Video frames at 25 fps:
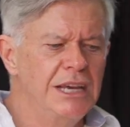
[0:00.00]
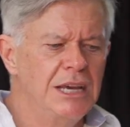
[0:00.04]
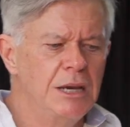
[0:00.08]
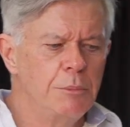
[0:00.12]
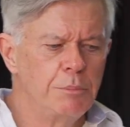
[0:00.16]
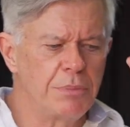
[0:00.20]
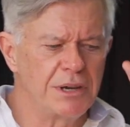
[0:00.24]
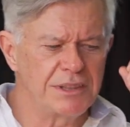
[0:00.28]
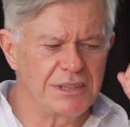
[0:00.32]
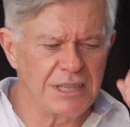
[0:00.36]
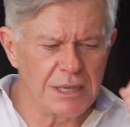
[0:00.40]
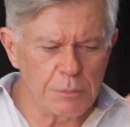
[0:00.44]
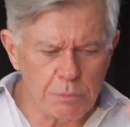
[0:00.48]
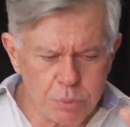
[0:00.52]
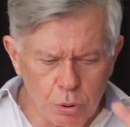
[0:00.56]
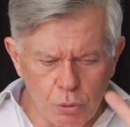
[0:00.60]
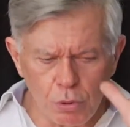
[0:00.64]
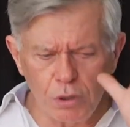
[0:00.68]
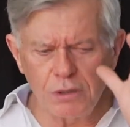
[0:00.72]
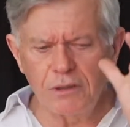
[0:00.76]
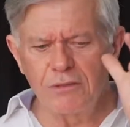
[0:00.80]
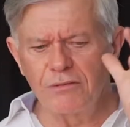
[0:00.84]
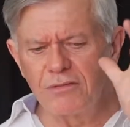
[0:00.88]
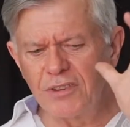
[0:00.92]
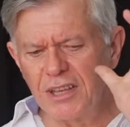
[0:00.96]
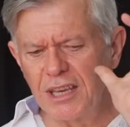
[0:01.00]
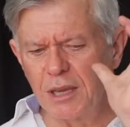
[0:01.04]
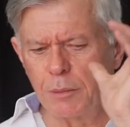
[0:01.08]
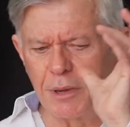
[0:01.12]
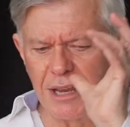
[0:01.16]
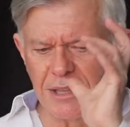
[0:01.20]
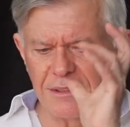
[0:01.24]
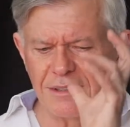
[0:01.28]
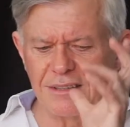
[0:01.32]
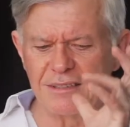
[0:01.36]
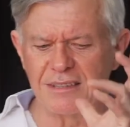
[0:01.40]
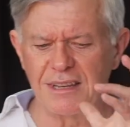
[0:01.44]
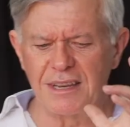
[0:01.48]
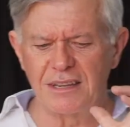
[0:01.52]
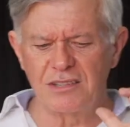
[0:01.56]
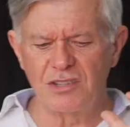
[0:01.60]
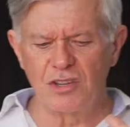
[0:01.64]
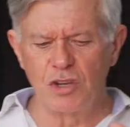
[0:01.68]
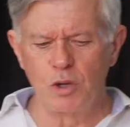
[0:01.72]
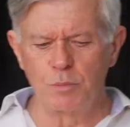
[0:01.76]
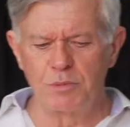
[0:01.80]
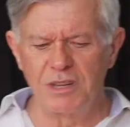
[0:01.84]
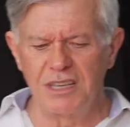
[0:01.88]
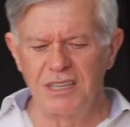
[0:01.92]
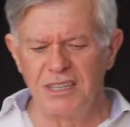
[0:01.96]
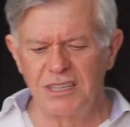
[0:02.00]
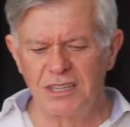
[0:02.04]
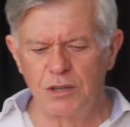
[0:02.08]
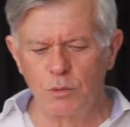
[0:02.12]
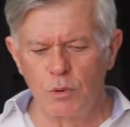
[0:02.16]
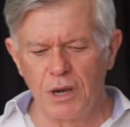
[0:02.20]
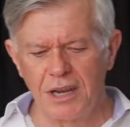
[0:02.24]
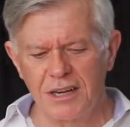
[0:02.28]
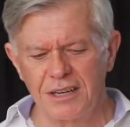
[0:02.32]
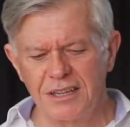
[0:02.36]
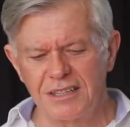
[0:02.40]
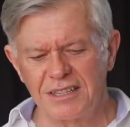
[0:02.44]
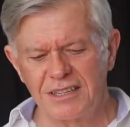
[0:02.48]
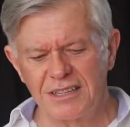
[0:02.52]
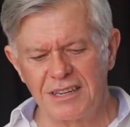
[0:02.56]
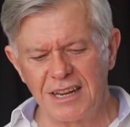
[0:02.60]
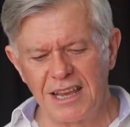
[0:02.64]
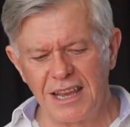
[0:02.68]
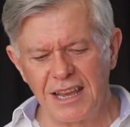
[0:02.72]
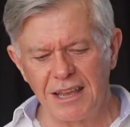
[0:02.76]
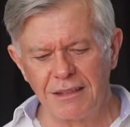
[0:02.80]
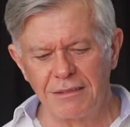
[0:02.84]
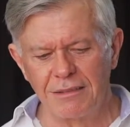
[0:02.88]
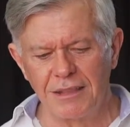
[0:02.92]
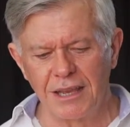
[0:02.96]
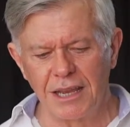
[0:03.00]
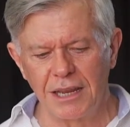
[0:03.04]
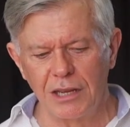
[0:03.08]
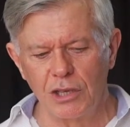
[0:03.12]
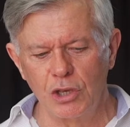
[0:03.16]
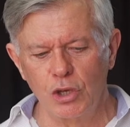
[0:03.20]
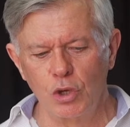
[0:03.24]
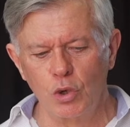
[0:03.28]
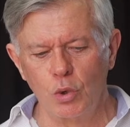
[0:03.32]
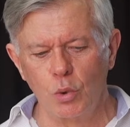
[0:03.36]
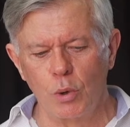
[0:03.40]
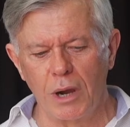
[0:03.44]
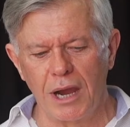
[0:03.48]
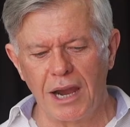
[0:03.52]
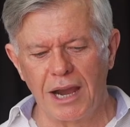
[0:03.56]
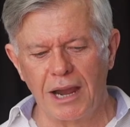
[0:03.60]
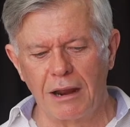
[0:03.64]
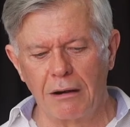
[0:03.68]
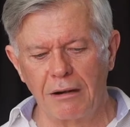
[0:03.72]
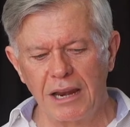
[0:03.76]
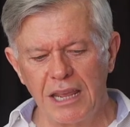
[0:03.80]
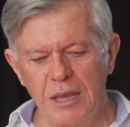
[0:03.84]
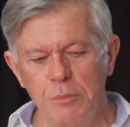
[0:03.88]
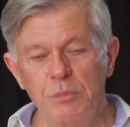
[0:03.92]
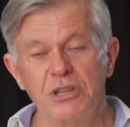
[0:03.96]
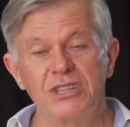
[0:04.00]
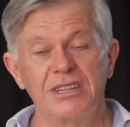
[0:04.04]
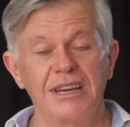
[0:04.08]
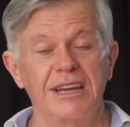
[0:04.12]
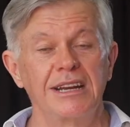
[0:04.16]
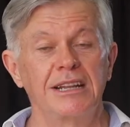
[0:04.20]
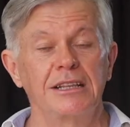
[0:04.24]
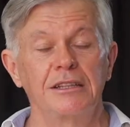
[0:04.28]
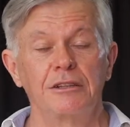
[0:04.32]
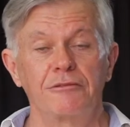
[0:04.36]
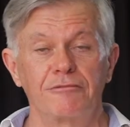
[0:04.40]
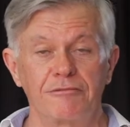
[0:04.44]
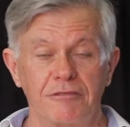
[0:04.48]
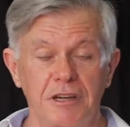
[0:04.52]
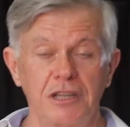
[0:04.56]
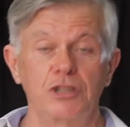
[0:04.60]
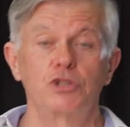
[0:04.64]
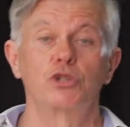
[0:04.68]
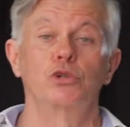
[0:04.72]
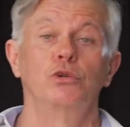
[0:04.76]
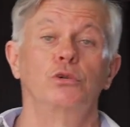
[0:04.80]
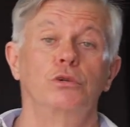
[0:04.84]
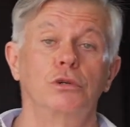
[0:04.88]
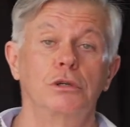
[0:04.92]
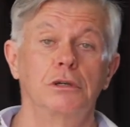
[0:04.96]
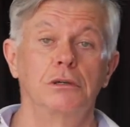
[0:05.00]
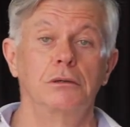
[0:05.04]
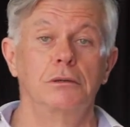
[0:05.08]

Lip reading: But the important thing about this excerpt is to understand that you are imitating the French horn,